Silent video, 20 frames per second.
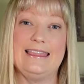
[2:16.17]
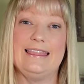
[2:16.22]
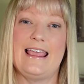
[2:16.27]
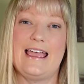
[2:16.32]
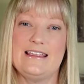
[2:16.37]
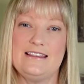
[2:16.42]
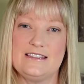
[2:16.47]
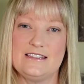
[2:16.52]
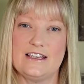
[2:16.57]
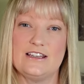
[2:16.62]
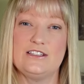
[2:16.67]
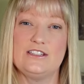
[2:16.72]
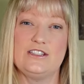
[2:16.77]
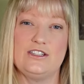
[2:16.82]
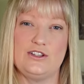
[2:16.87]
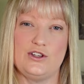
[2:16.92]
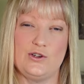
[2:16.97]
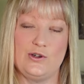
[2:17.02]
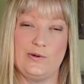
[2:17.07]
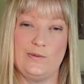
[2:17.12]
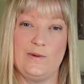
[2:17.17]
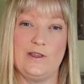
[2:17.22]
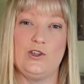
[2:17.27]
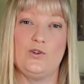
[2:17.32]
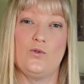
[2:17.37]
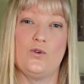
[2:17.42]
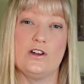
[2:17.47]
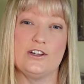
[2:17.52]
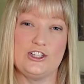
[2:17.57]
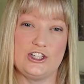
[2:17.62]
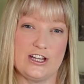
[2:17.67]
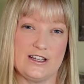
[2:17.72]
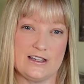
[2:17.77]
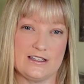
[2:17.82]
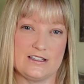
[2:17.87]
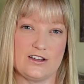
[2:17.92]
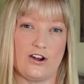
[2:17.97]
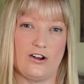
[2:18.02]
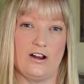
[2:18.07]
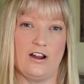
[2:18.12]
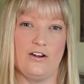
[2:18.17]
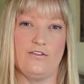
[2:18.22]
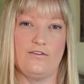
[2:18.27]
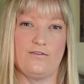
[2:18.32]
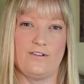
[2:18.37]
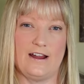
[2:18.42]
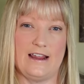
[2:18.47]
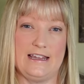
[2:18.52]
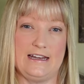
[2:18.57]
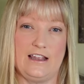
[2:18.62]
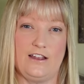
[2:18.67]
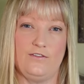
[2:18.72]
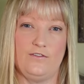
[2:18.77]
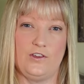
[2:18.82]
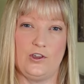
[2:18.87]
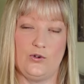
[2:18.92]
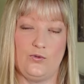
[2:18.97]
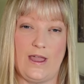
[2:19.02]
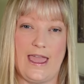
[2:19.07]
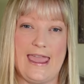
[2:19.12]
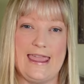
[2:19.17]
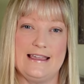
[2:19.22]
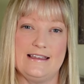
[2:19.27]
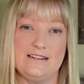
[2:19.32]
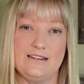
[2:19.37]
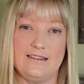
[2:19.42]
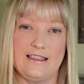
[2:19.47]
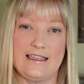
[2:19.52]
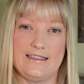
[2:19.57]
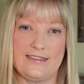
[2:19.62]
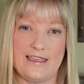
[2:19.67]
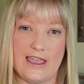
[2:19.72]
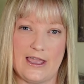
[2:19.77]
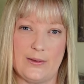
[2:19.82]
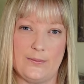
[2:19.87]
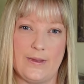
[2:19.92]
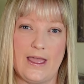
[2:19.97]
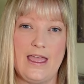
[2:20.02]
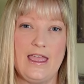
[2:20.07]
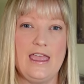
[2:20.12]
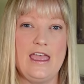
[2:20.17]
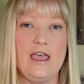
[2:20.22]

Let's assume your chicks are afraid of you handling them,